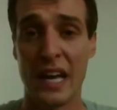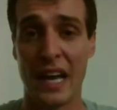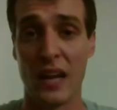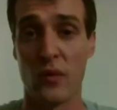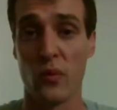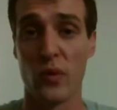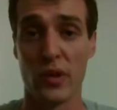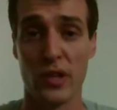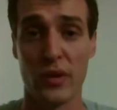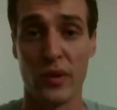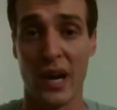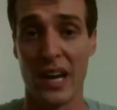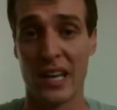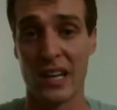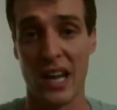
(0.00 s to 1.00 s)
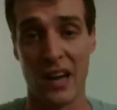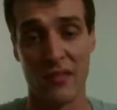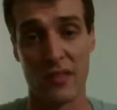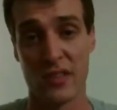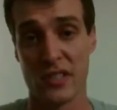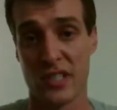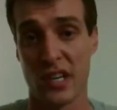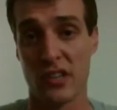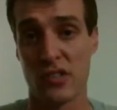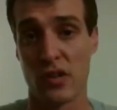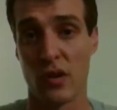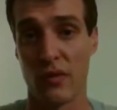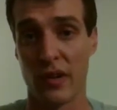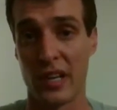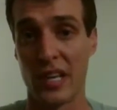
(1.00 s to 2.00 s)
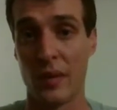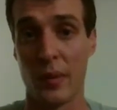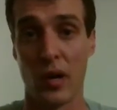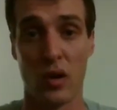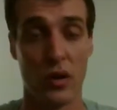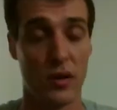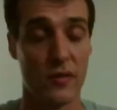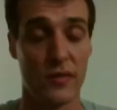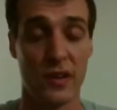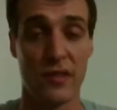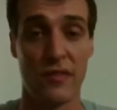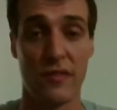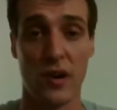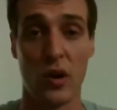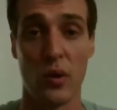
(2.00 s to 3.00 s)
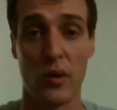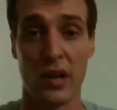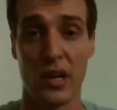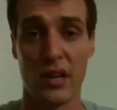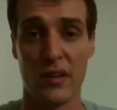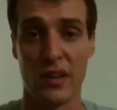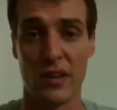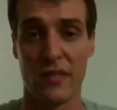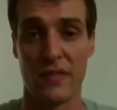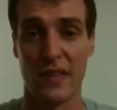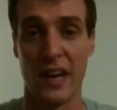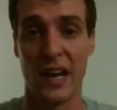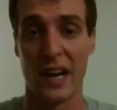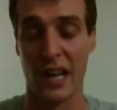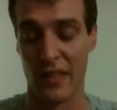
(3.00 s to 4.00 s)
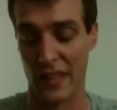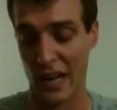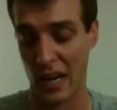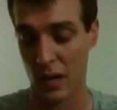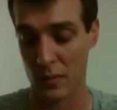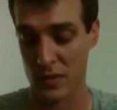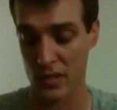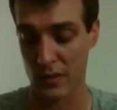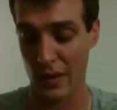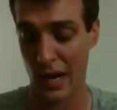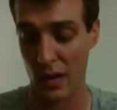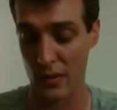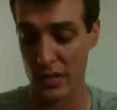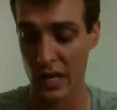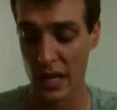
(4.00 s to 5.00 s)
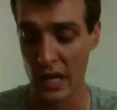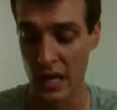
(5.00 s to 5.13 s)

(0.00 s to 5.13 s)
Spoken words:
and you and I can have a discussion over email or via phone if that helps you out.